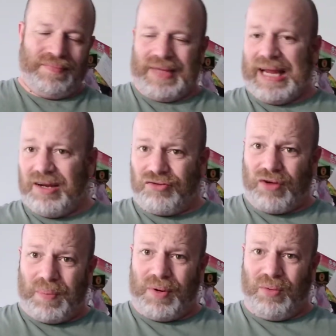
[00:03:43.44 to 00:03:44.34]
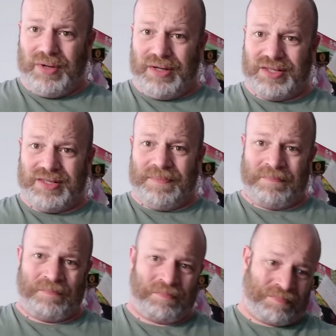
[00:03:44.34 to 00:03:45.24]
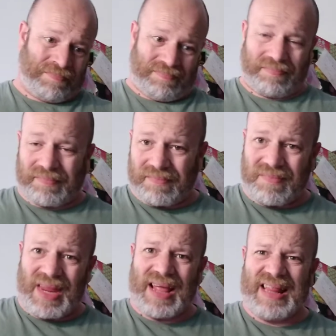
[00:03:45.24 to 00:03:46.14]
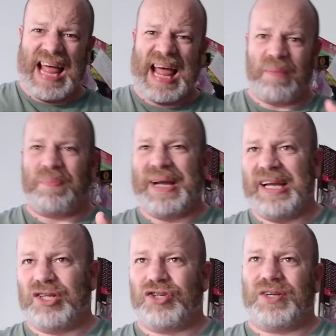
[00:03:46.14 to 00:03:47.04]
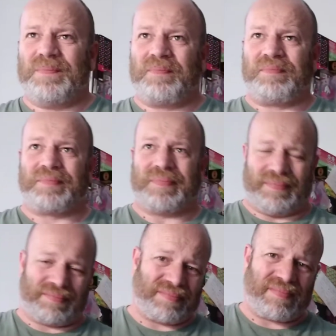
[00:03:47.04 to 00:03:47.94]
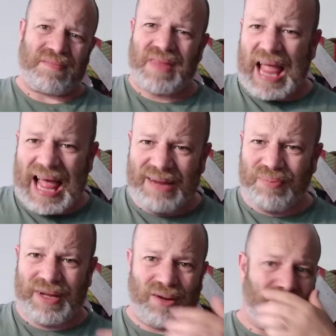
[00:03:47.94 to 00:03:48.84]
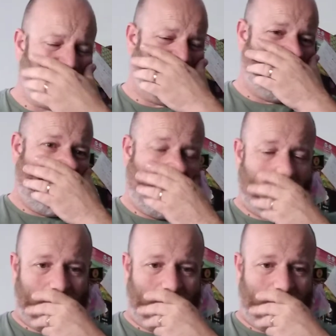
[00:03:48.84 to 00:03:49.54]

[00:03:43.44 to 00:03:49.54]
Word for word: Hint of tropicalness. There, peach, apricots are there.